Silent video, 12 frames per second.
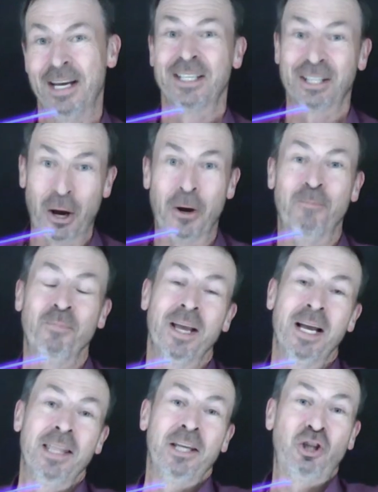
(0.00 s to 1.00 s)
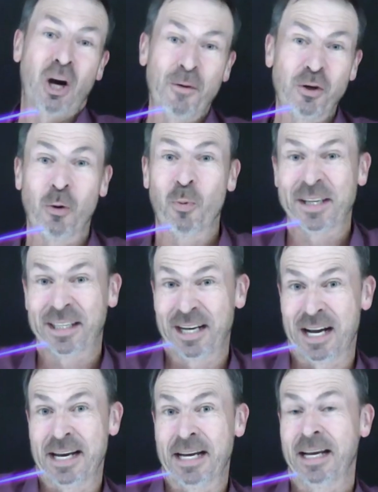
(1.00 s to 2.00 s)
So the geometry we're
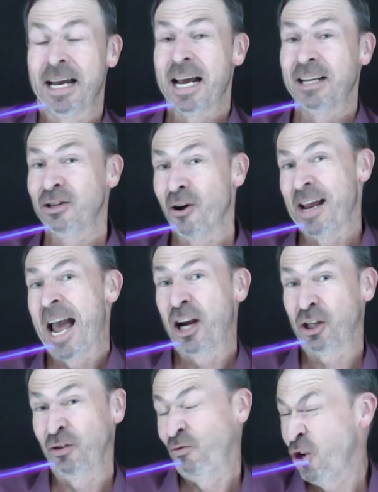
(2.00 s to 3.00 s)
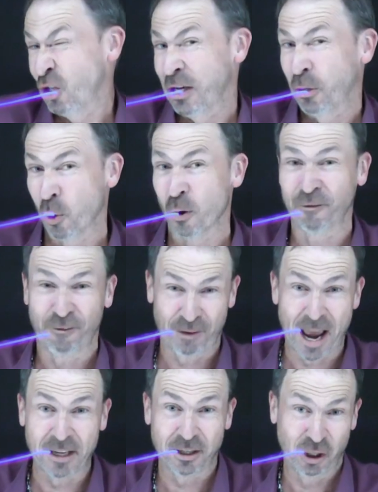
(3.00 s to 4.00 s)
studying is not actually usually called
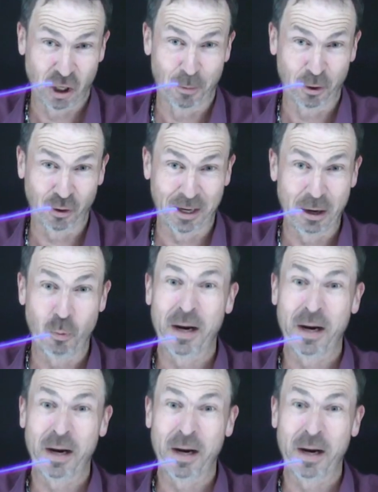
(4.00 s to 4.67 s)
flat geometry.